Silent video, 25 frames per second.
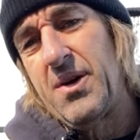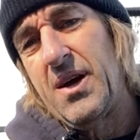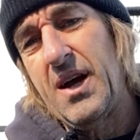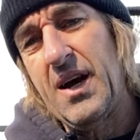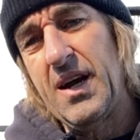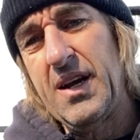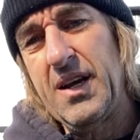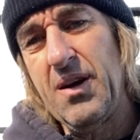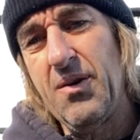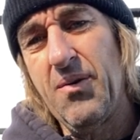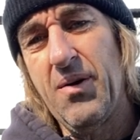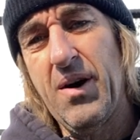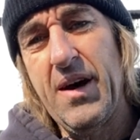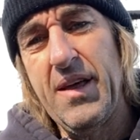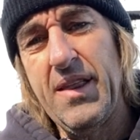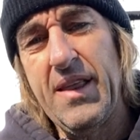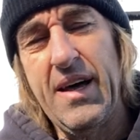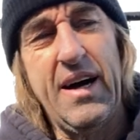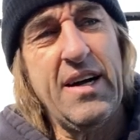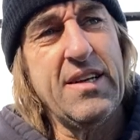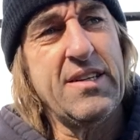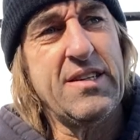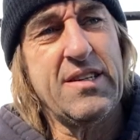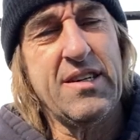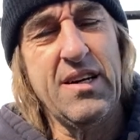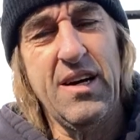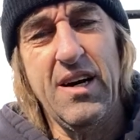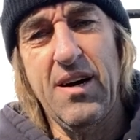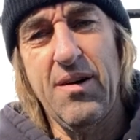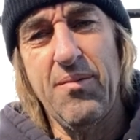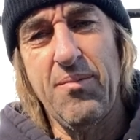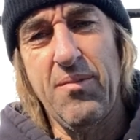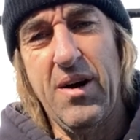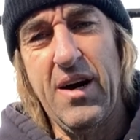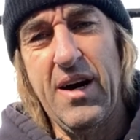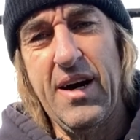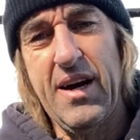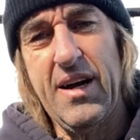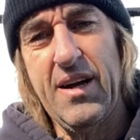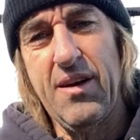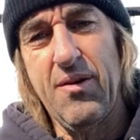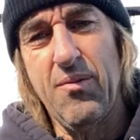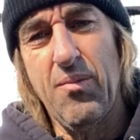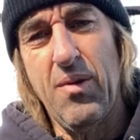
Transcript: Anyway, that's uh, my,